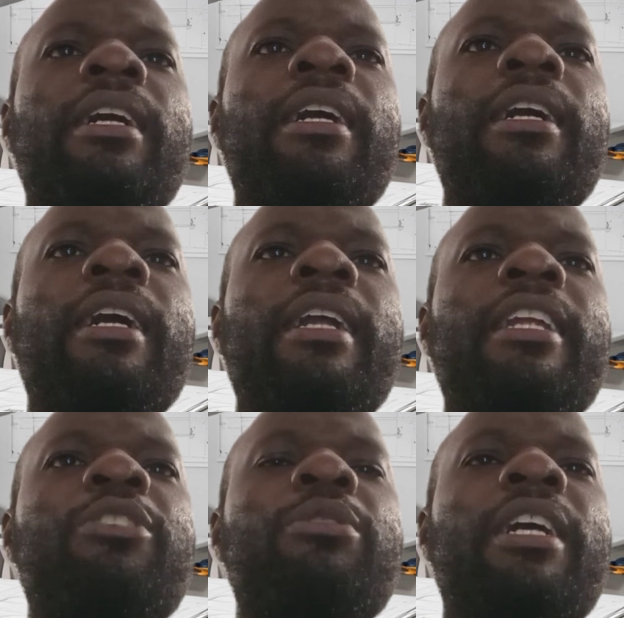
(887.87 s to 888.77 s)

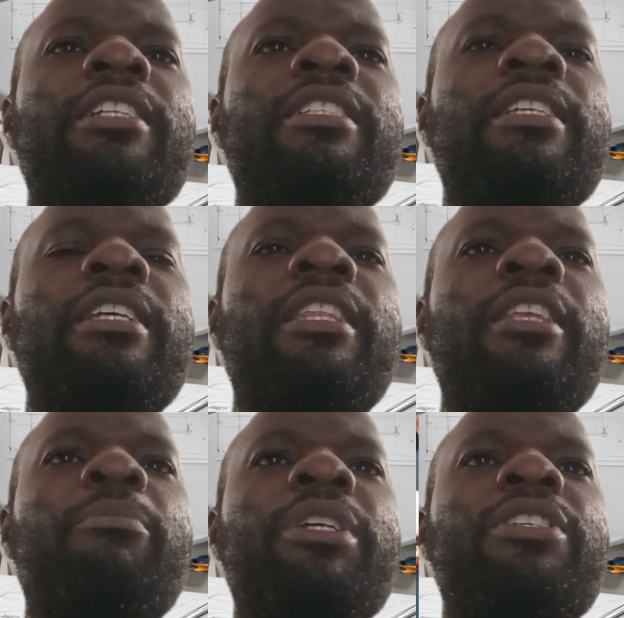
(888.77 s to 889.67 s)
And as you can see in
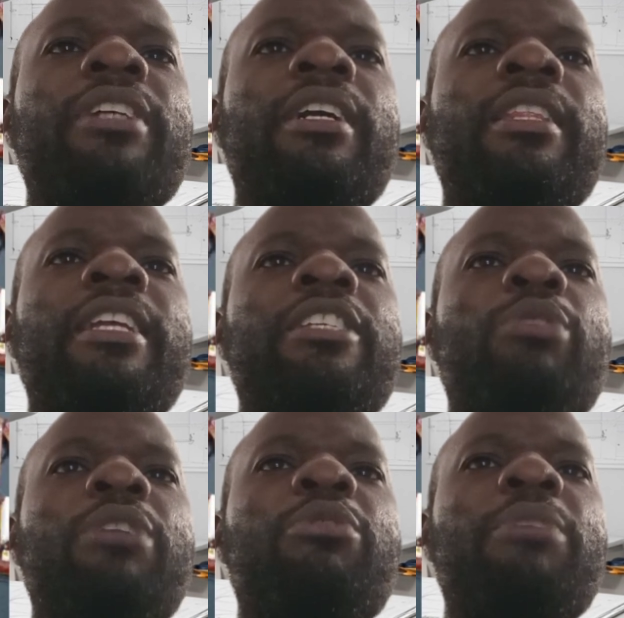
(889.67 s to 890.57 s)
the picture, that
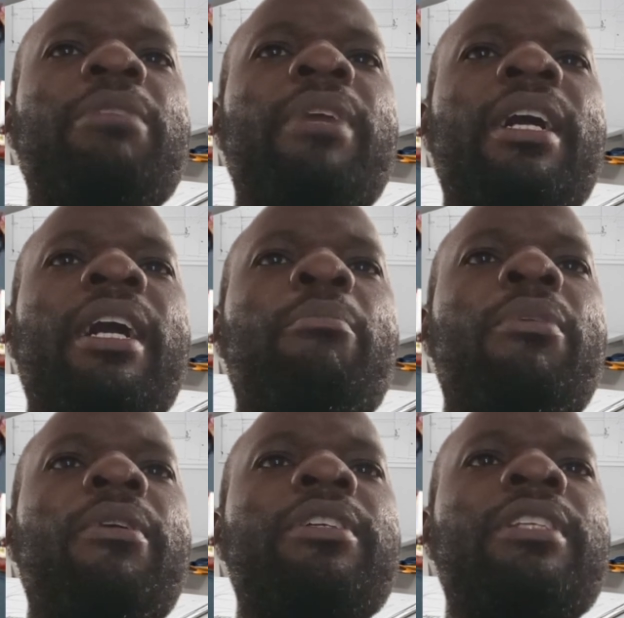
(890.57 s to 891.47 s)
is what we mean by a
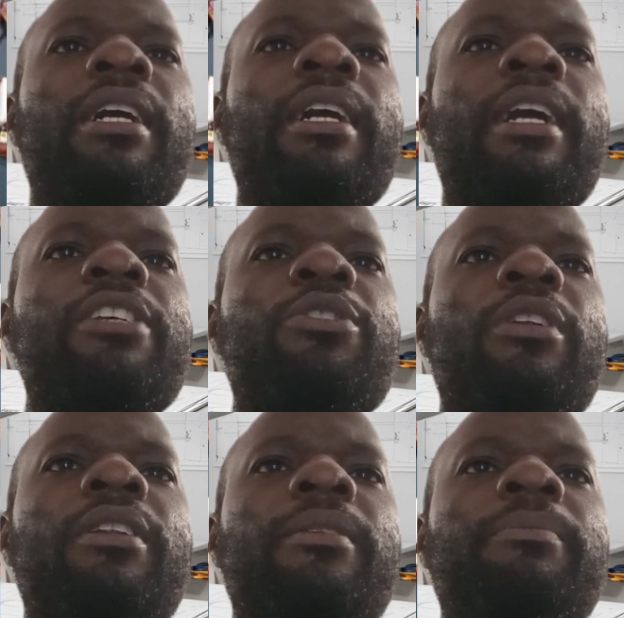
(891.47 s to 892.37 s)
box
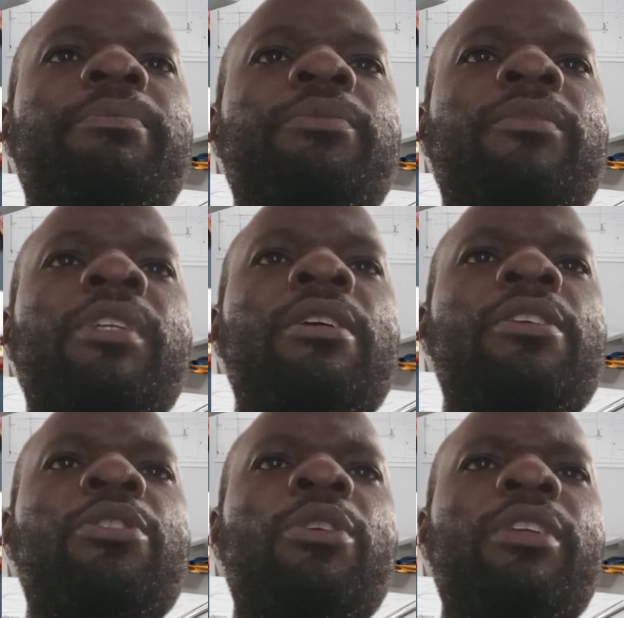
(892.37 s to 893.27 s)
caisson.
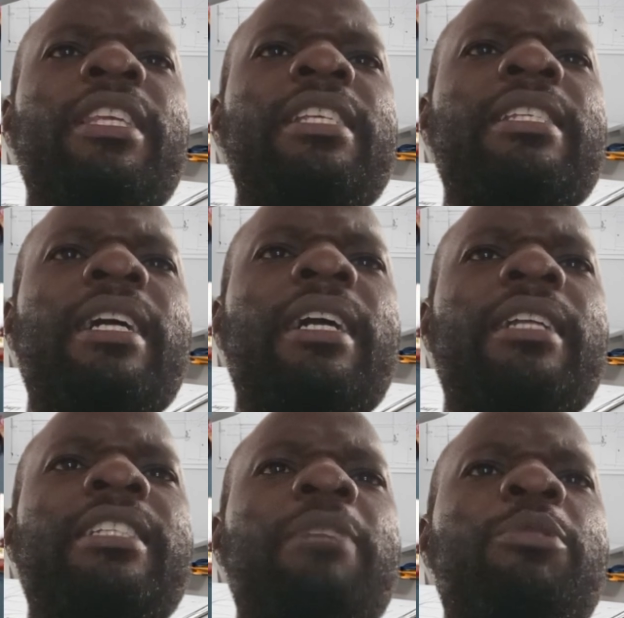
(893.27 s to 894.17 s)
So these
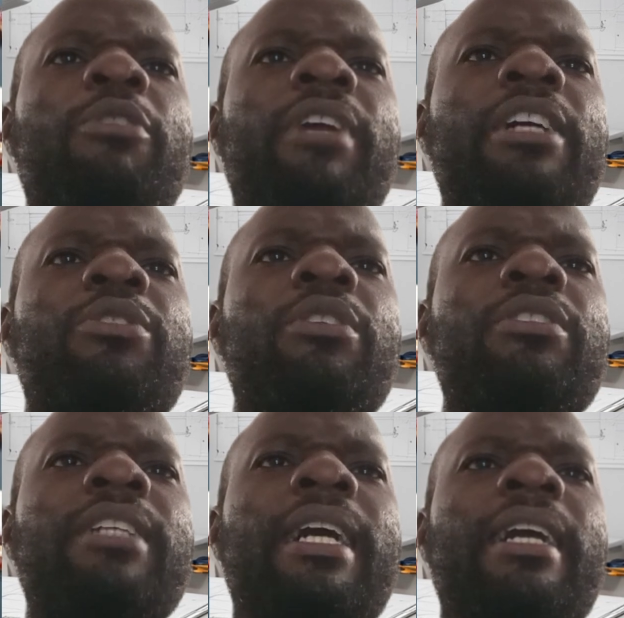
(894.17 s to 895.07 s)
types of
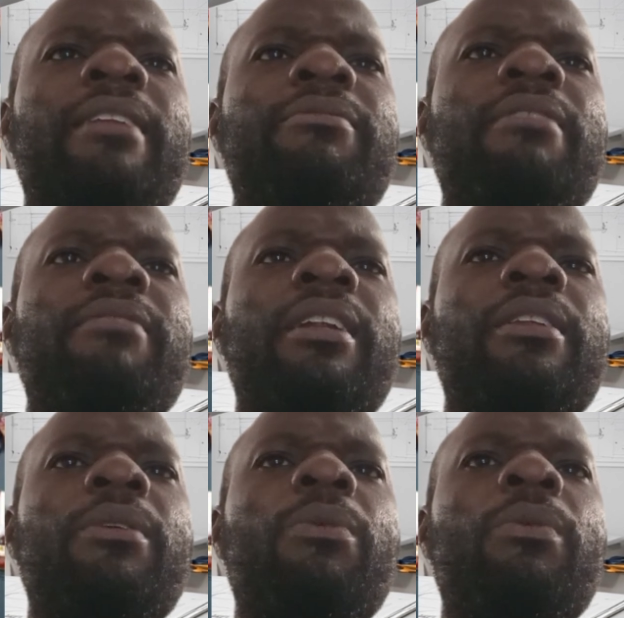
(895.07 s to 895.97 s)
caissons are favored
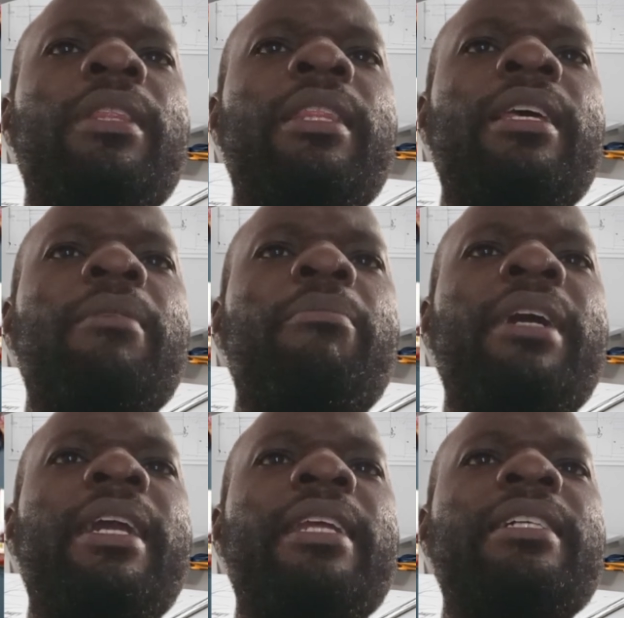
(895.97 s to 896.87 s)
when the
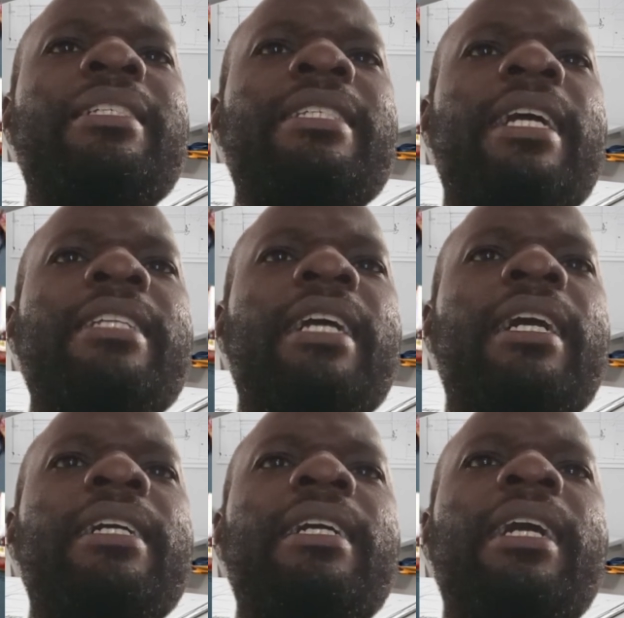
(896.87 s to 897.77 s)
bearing strata
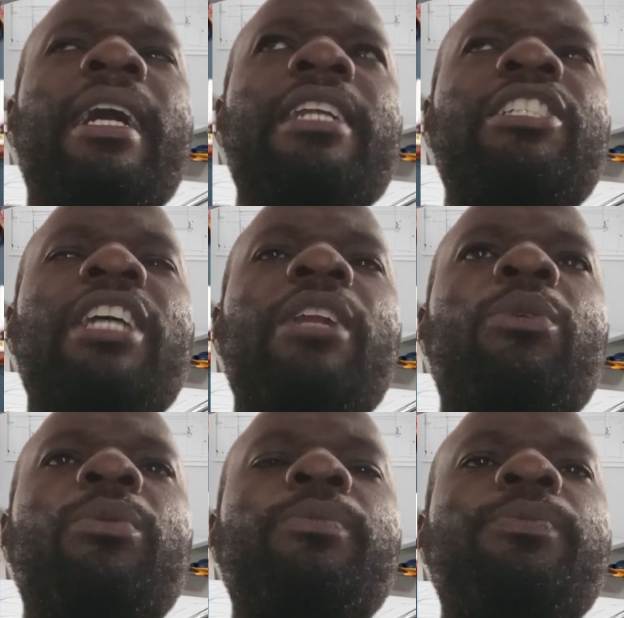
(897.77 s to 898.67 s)
are
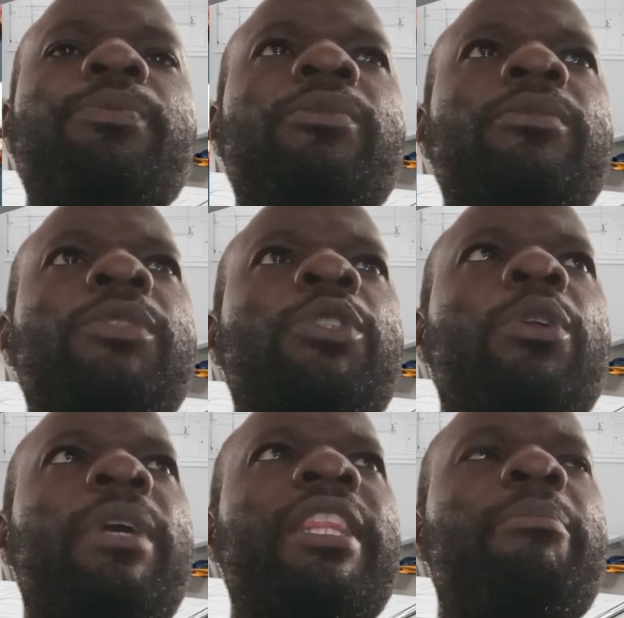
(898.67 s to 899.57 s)
shallow.
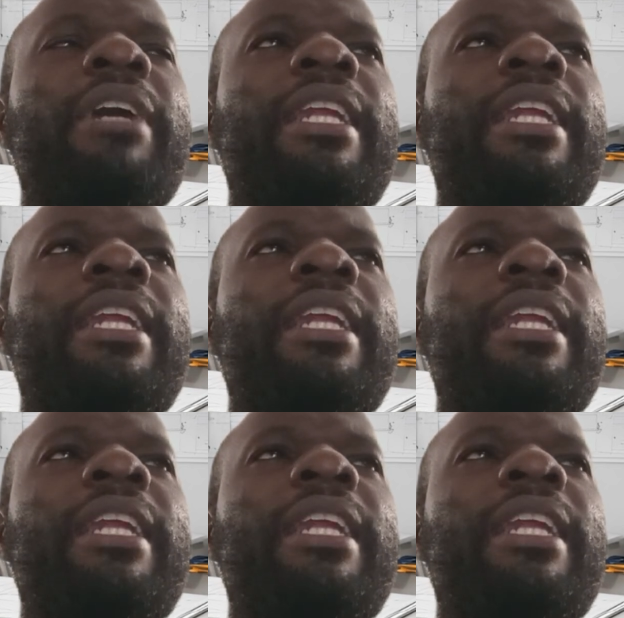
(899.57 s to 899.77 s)
So when the